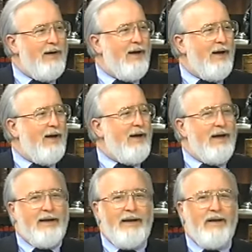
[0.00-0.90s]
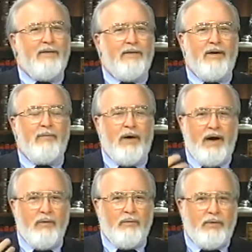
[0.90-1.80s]
And he
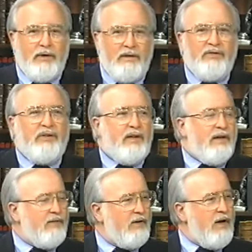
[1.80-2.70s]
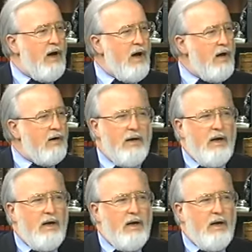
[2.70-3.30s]
thereby would be seen as a god.